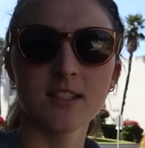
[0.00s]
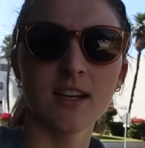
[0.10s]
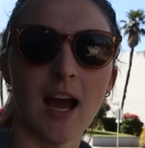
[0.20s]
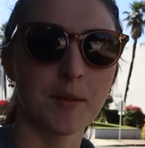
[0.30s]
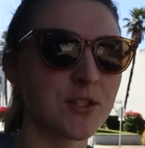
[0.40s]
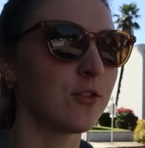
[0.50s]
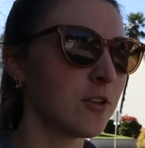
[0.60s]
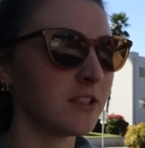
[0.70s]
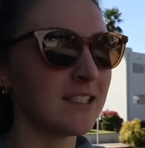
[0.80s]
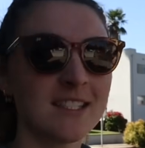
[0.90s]
It's an
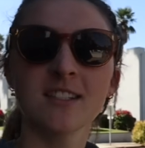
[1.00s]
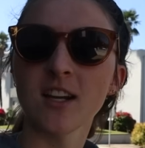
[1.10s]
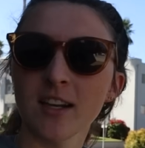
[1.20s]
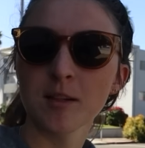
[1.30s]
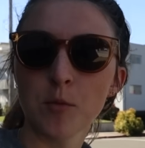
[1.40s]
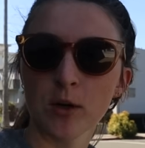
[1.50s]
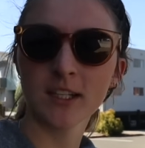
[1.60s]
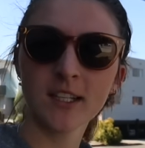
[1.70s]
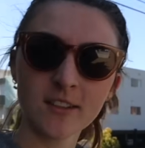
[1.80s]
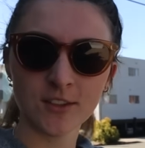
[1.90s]
absolutely stunning
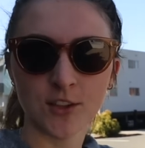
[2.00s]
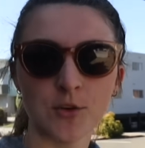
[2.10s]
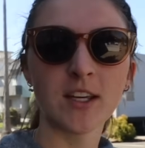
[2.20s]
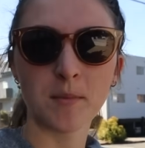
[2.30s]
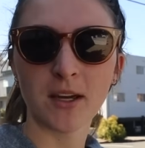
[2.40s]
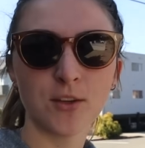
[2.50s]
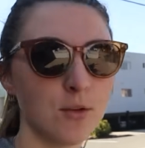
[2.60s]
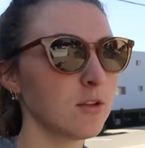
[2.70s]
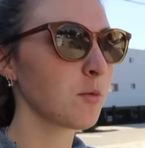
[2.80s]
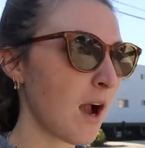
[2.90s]
morning to go get my
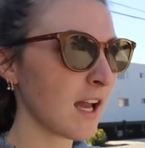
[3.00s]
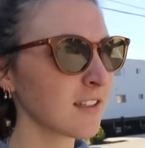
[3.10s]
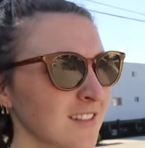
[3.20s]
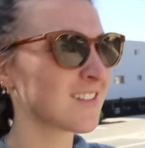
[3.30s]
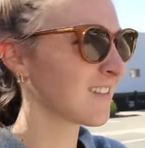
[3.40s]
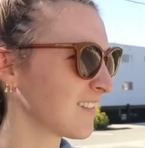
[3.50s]
cooter waxed.